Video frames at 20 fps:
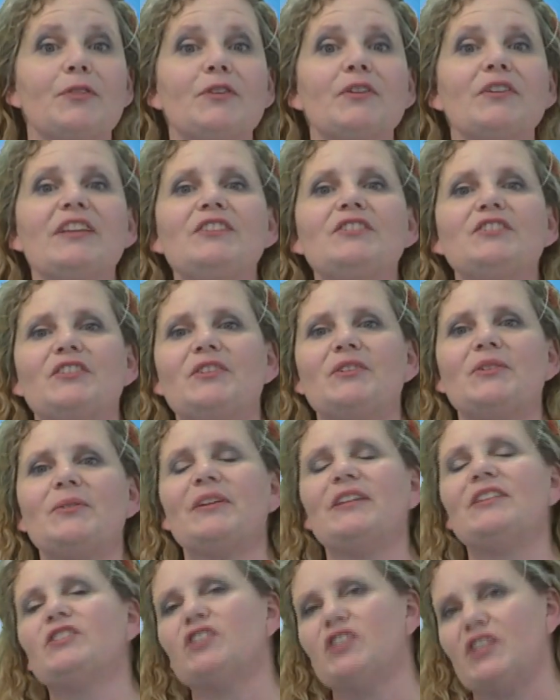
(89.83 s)

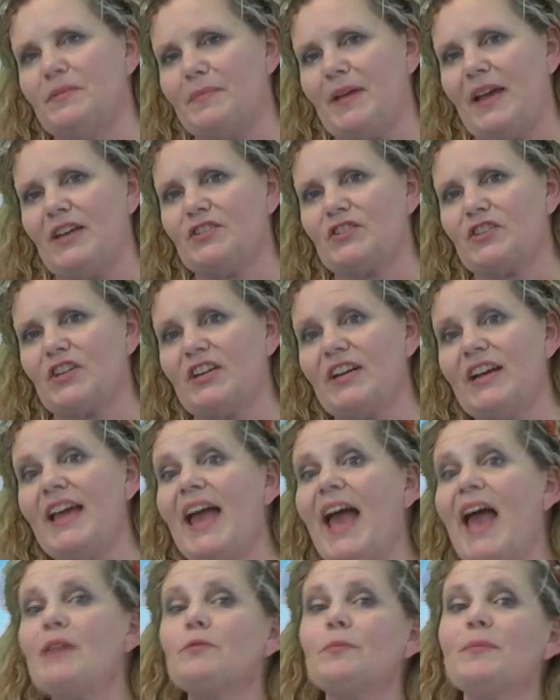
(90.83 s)
32 in G major
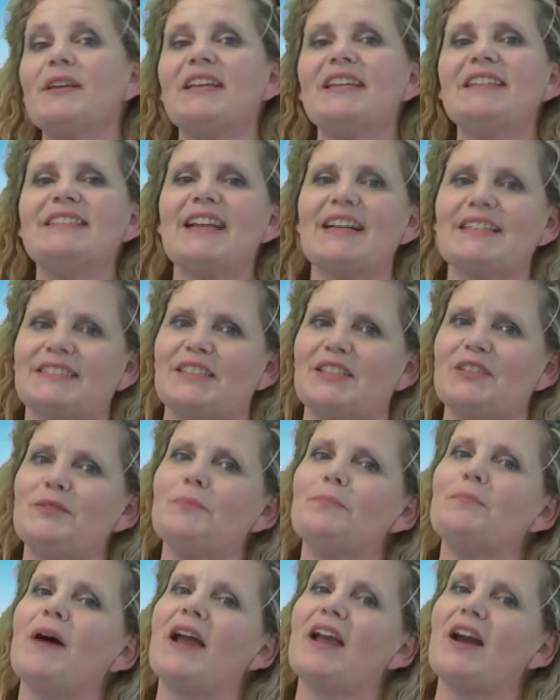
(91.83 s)
and will be
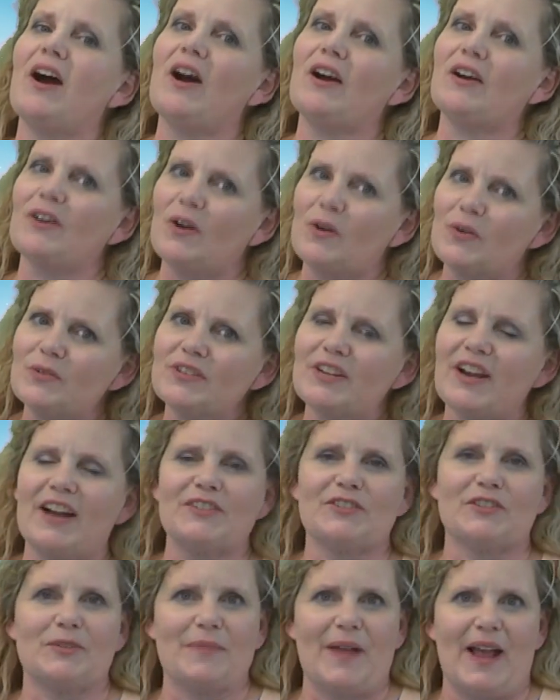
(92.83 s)
conducted by our own
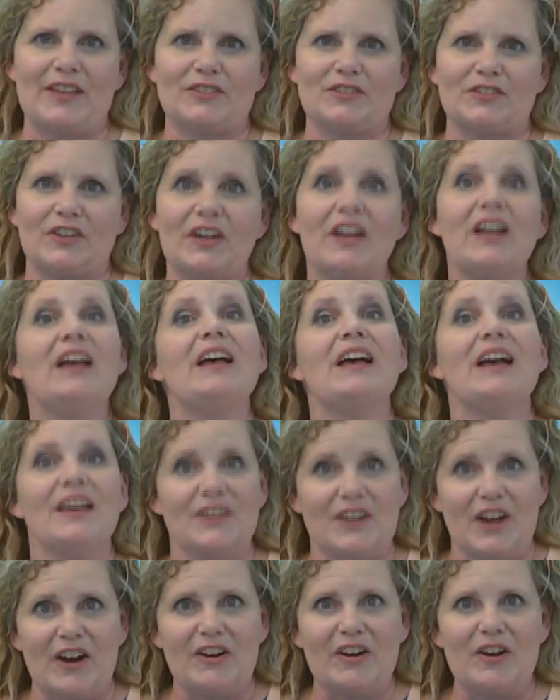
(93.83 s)
concertmaster,
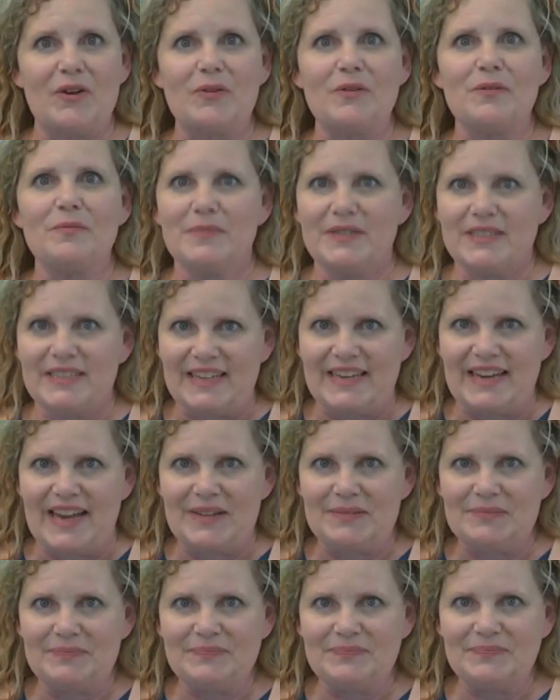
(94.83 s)
Genaro Medina.